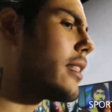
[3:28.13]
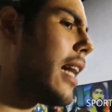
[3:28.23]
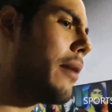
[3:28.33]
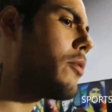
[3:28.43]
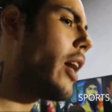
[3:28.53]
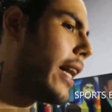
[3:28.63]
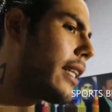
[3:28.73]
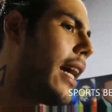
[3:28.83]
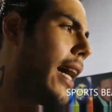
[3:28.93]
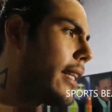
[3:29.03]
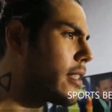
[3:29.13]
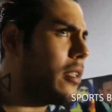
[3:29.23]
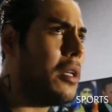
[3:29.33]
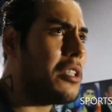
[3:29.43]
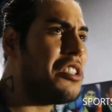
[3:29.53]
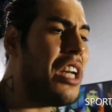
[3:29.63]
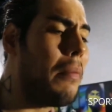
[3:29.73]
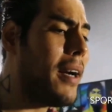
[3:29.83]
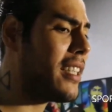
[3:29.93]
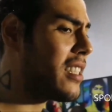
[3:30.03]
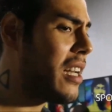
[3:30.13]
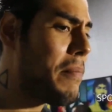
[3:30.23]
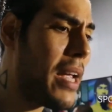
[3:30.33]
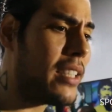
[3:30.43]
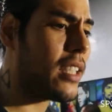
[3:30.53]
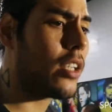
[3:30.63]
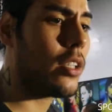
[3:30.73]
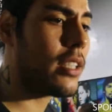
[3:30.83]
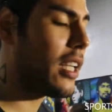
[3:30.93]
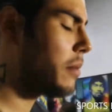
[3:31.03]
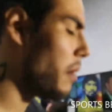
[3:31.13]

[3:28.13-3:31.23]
the time to hang the heads. Ginebra is an amazing good team,